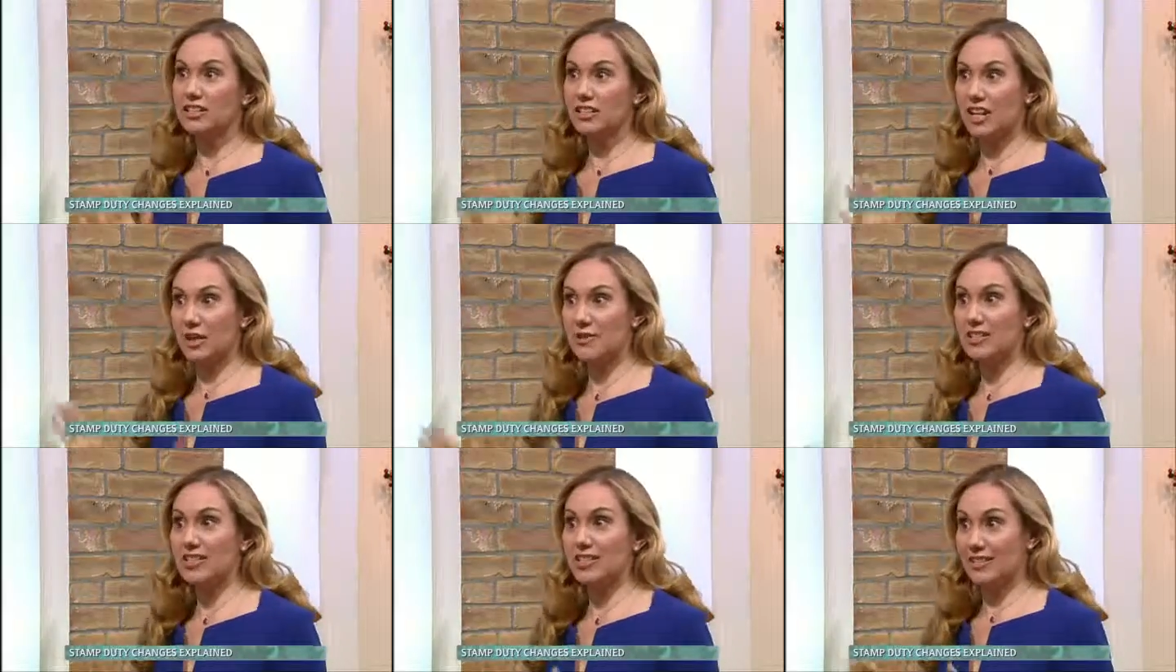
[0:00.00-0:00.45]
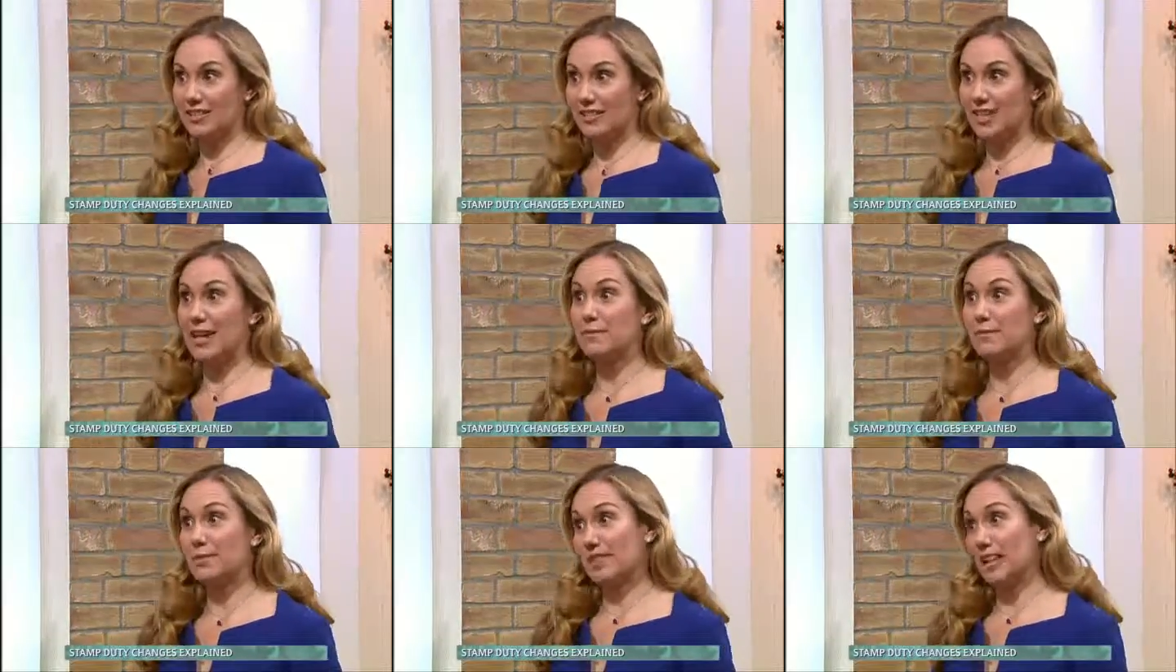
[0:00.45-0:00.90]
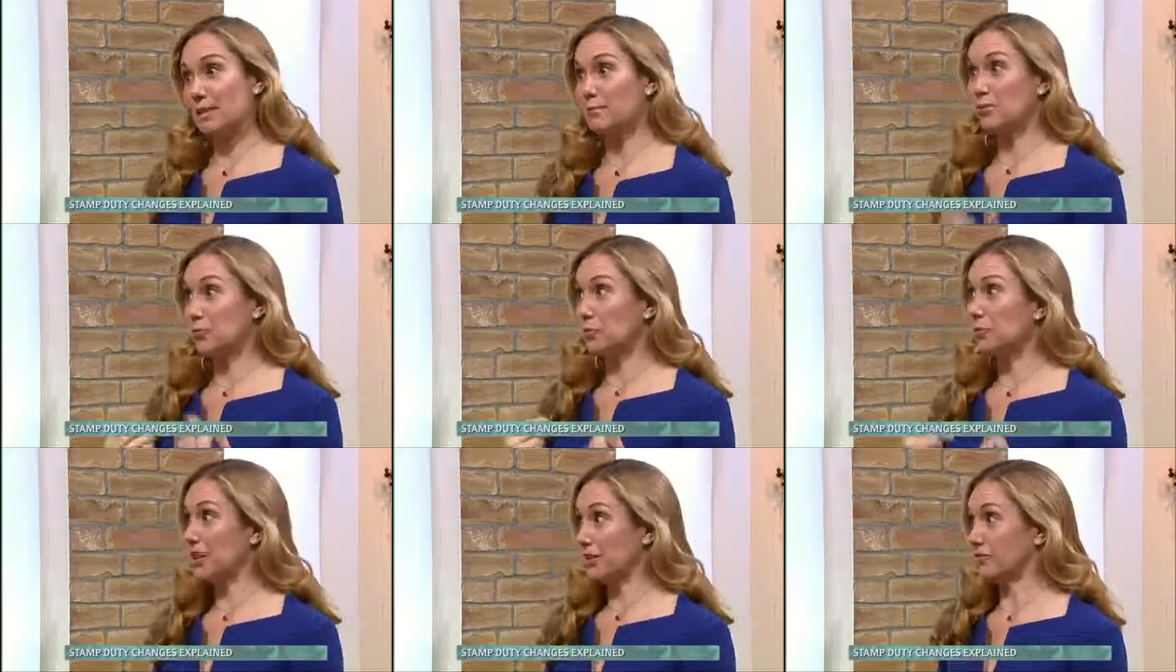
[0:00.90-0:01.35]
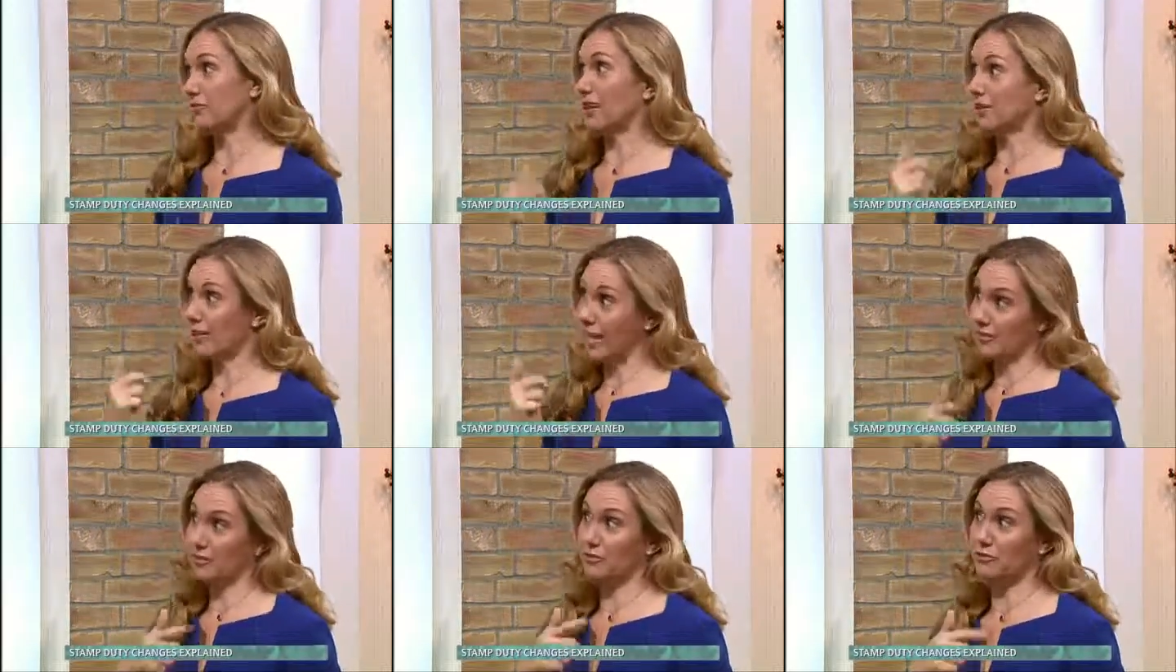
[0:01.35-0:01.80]
go into the same scheme as we've done
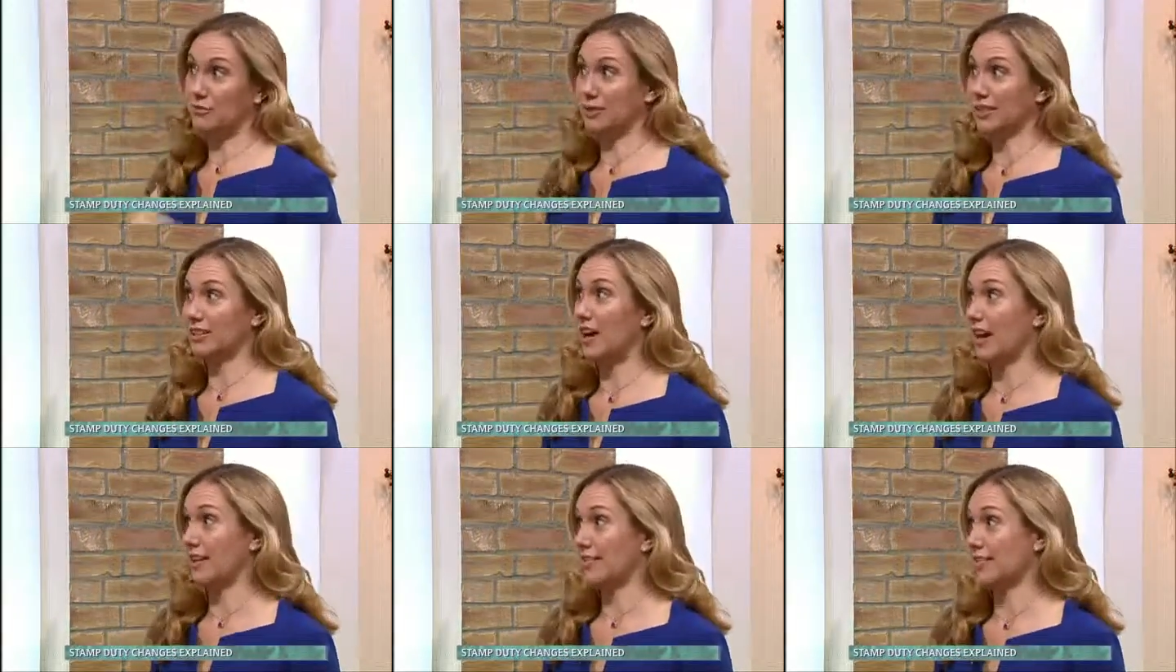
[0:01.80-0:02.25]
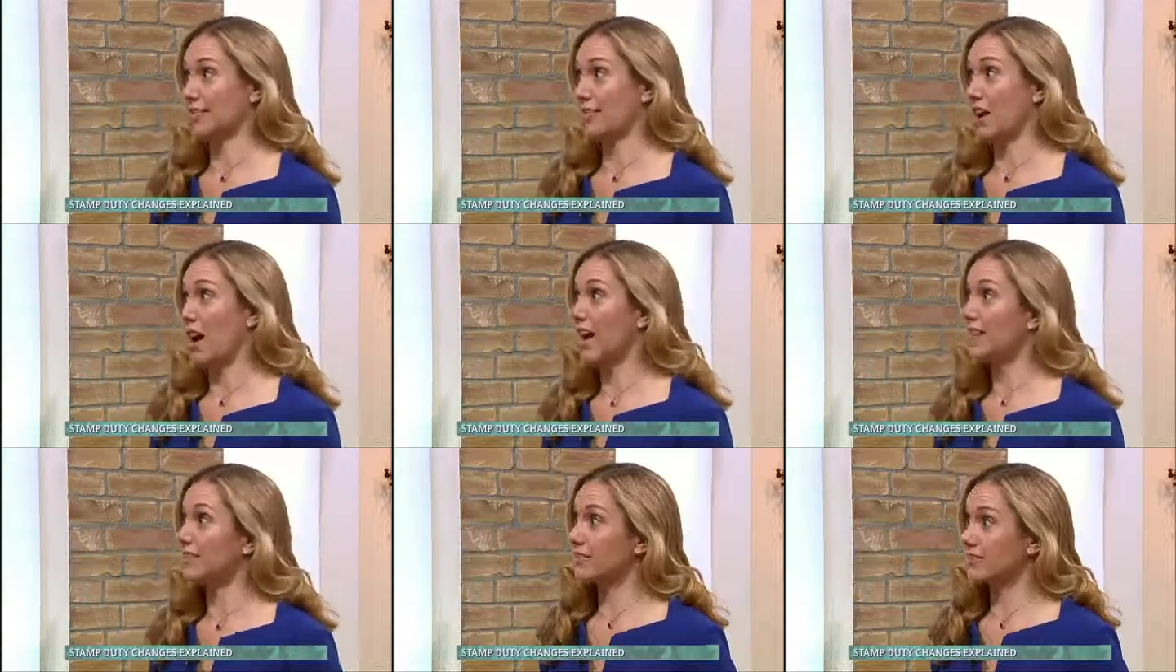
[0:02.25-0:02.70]
as of midnight tonight.